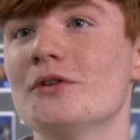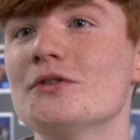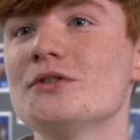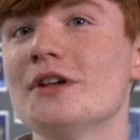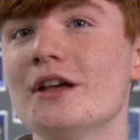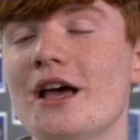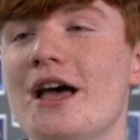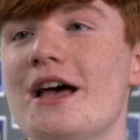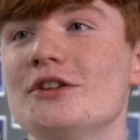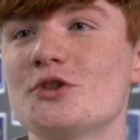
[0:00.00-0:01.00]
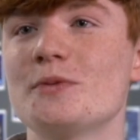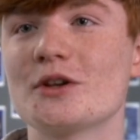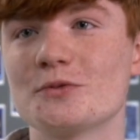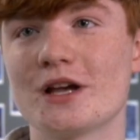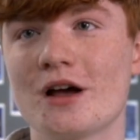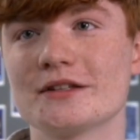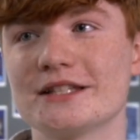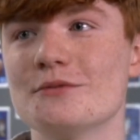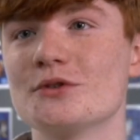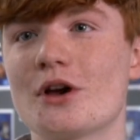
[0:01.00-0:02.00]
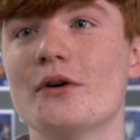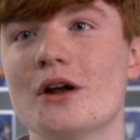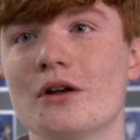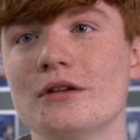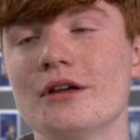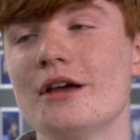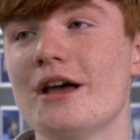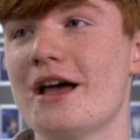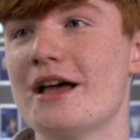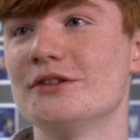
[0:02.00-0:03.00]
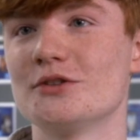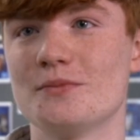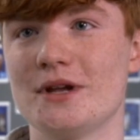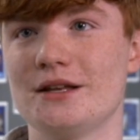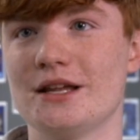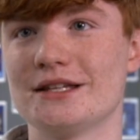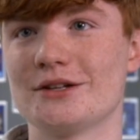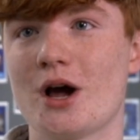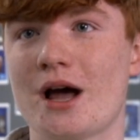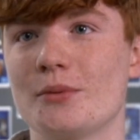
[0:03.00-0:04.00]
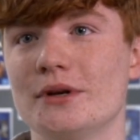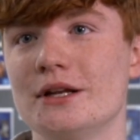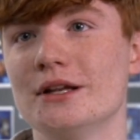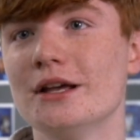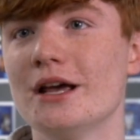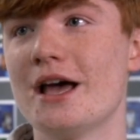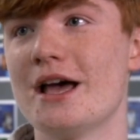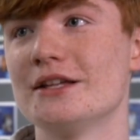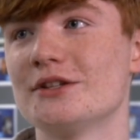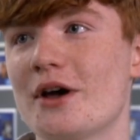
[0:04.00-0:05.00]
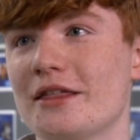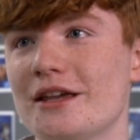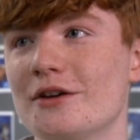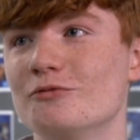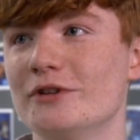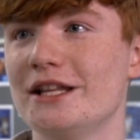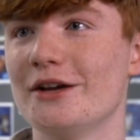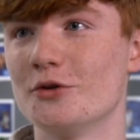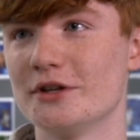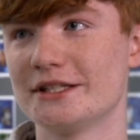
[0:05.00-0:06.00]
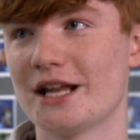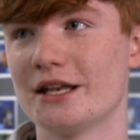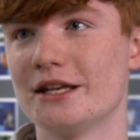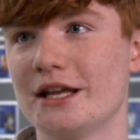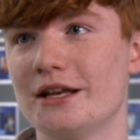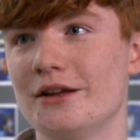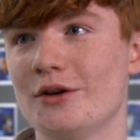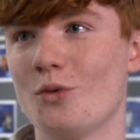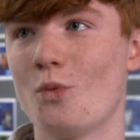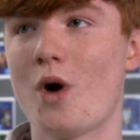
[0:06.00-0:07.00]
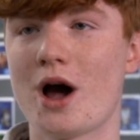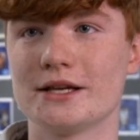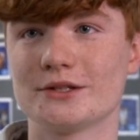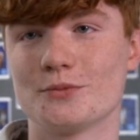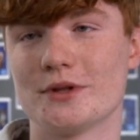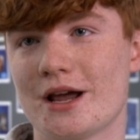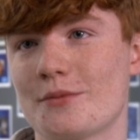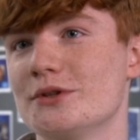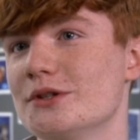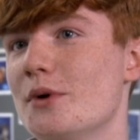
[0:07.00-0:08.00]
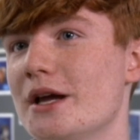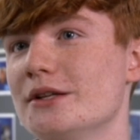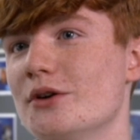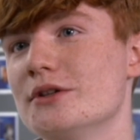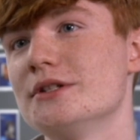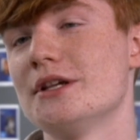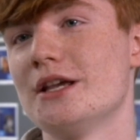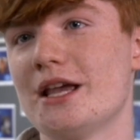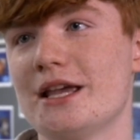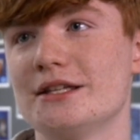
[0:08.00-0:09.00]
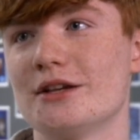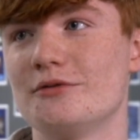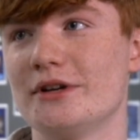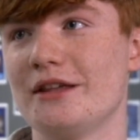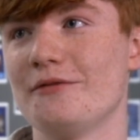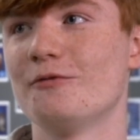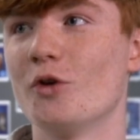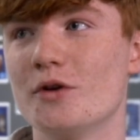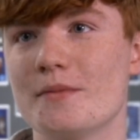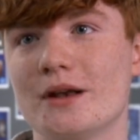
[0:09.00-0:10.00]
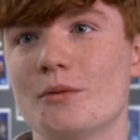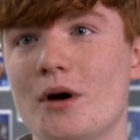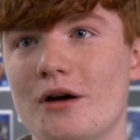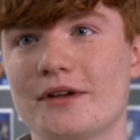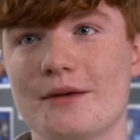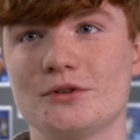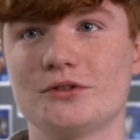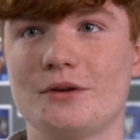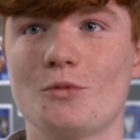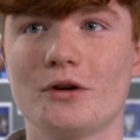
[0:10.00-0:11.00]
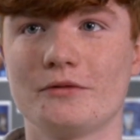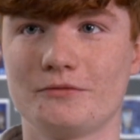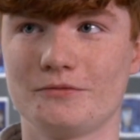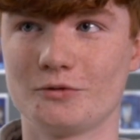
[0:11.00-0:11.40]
us. Just because we can't see what's going on doesn't mean it's not happening. So I think really understanding why something happens the way it does is a really fundamental part of chemistry and one of the